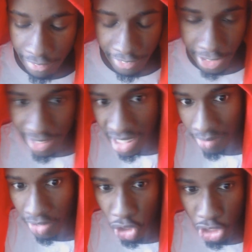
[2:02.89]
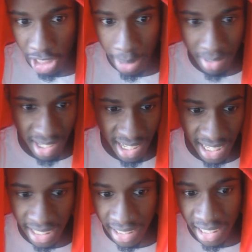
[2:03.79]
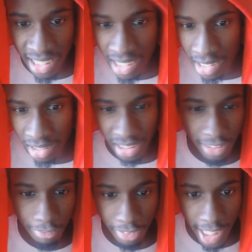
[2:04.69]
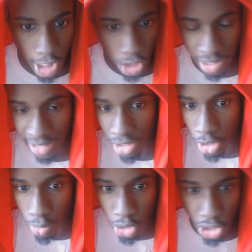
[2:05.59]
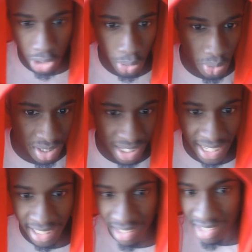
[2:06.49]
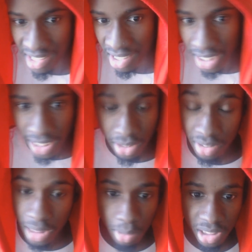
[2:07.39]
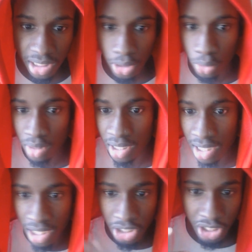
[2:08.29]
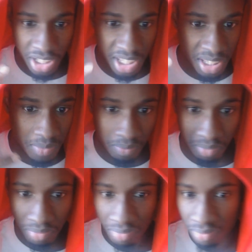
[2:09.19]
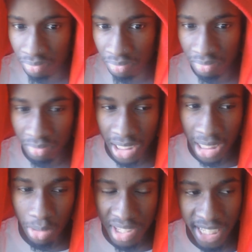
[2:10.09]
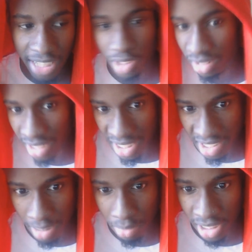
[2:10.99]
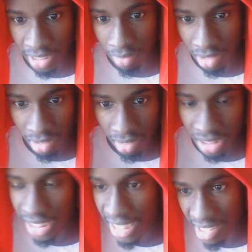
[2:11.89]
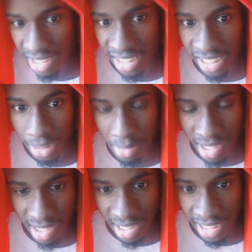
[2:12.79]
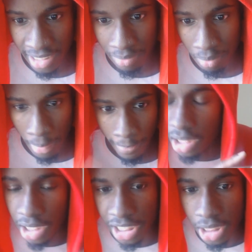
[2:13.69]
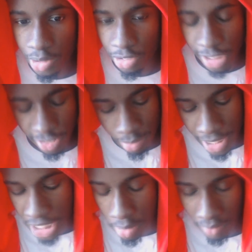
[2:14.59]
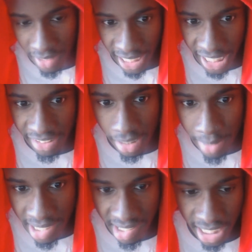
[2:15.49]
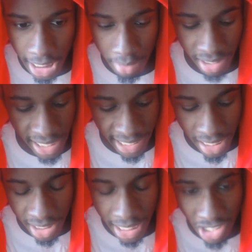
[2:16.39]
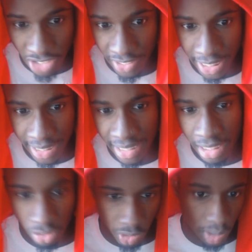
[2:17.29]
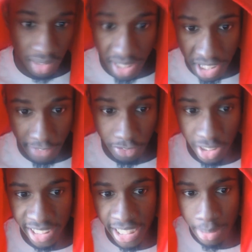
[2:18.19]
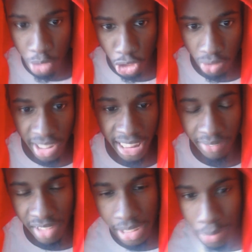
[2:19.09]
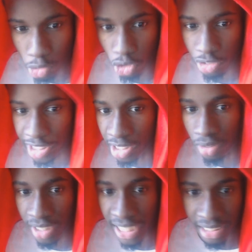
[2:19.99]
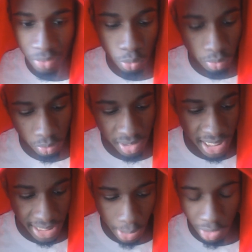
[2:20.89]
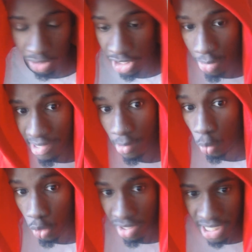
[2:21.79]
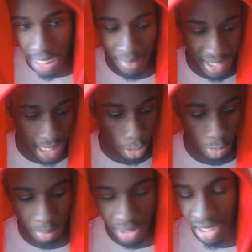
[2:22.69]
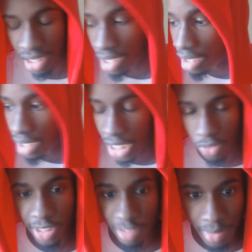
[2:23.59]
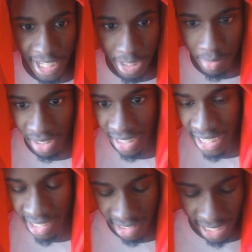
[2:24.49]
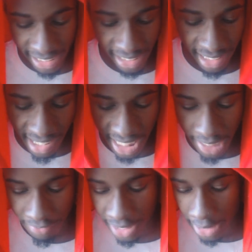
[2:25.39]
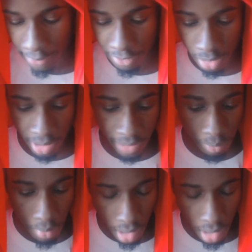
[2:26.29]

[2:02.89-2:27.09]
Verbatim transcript: variants of the GM design. Nothing flashy like the newer shows like Seed or Double O. Just, I won't say realistic, but classic Gundam design. And, you know, it really reminds me of the 8th MS-Team, like how that was very realistic for a Gundam show. Like if Gundams were real and they were used in wartime, that's how it would be. It really reminds me of that. I get that same vibe from it.